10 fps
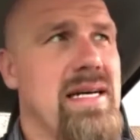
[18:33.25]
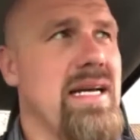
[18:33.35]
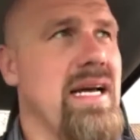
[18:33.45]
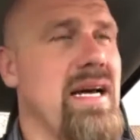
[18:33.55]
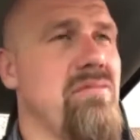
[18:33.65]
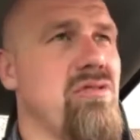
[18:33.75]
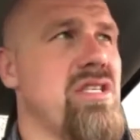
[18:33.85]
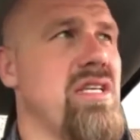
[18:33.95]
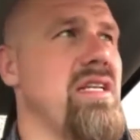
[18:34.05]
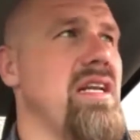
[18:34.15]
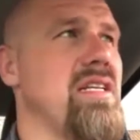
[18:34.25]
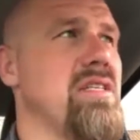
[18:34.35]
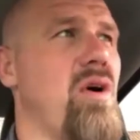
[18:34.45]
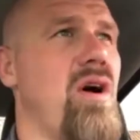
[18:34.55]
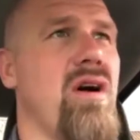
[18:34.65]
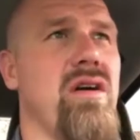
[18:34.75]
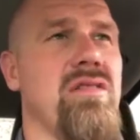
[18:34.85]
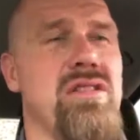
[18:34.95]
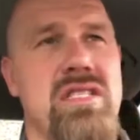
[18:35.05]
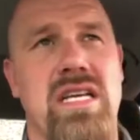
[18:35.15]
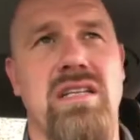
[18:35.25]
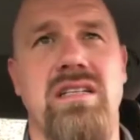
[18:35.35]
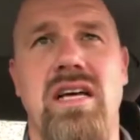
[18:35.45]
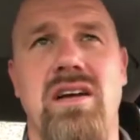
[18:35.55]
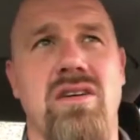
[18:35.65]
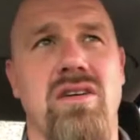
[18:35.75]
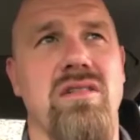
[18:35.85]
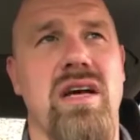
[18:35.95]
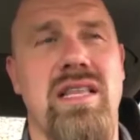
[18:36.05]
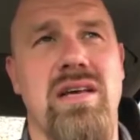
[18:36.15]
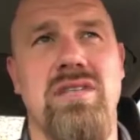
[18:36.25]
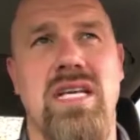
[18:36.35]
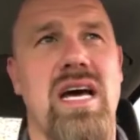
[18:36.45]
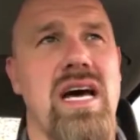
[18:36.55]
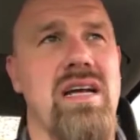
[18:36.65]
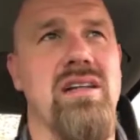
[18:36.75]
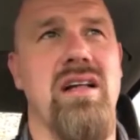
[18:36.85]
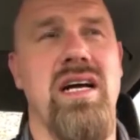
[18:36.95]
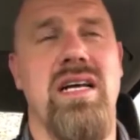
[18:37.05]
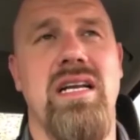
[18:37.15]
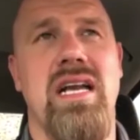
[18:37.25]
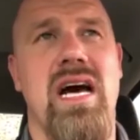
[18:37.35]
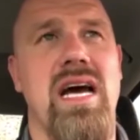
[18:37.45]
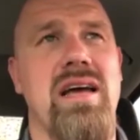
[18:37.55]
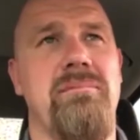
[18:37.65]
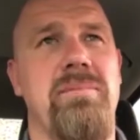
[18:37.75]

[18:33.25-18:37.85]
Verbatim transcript: And we're sitting in his bar just eating dinner. I think it was like nine o'clock at night.